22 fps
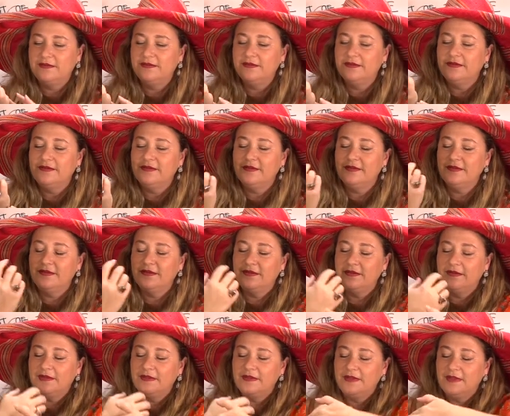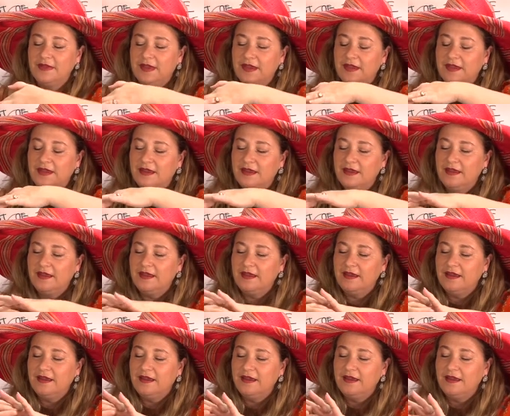
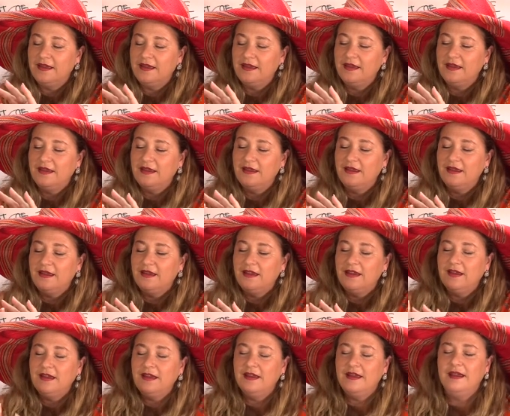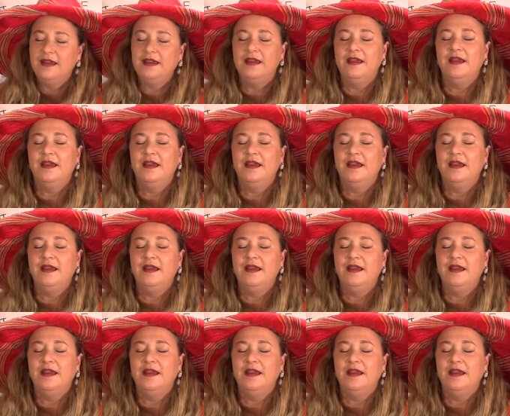Nothing is said.